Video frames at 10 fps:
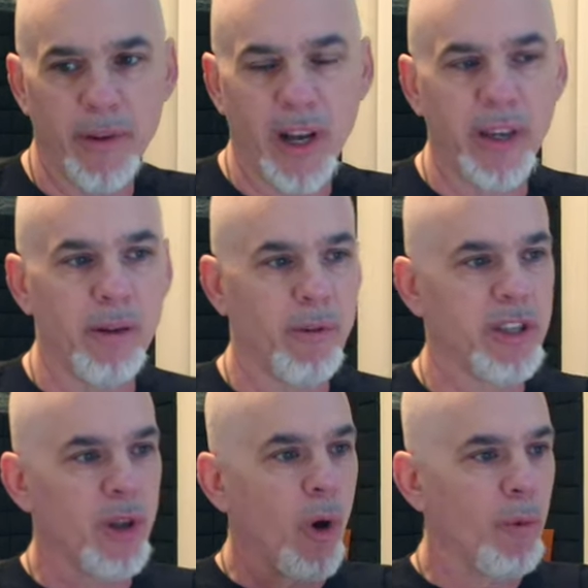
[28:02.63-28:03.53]
You're not going to
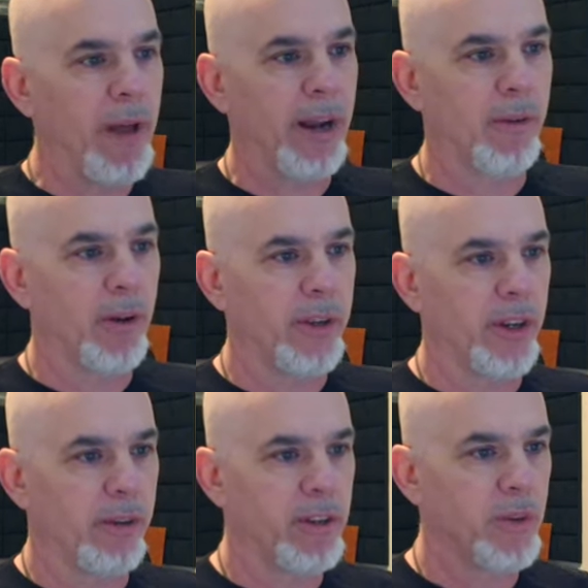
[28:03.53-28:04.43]
risk the whole bankroll.
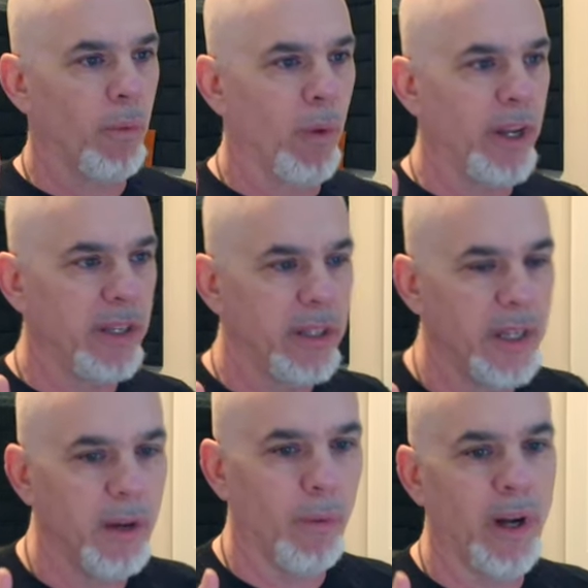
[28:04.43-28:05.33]
You're going to risk one
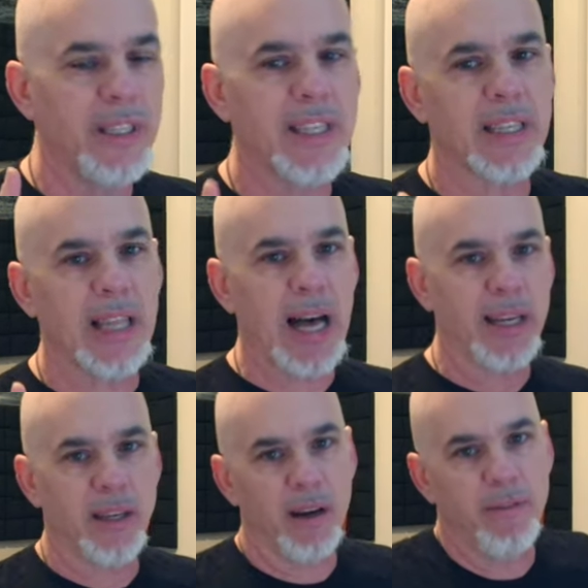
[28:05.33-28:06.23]
one
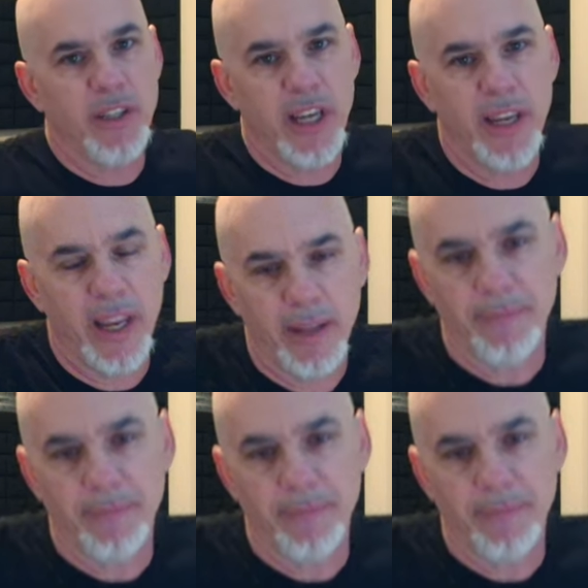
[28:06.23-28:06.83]
slot of the ten e.